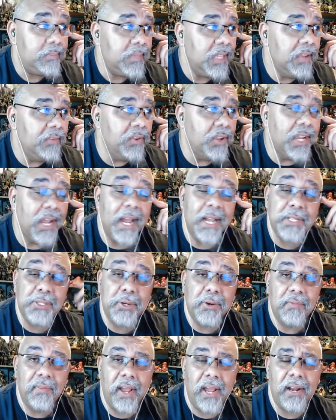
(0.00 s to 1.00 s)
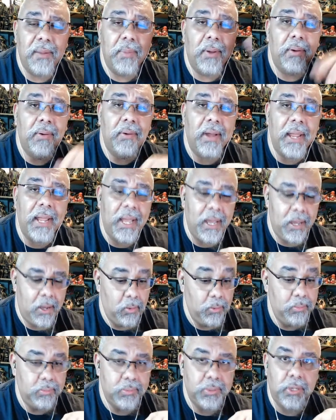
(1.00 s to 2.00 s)
If you guys are available, hang out.
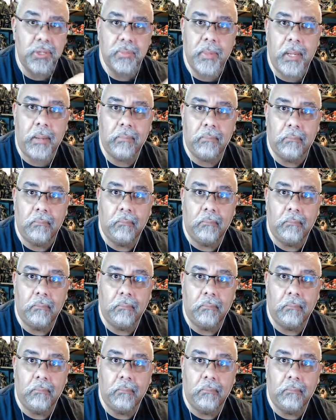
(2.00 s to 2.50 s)
Ooh, excuse me.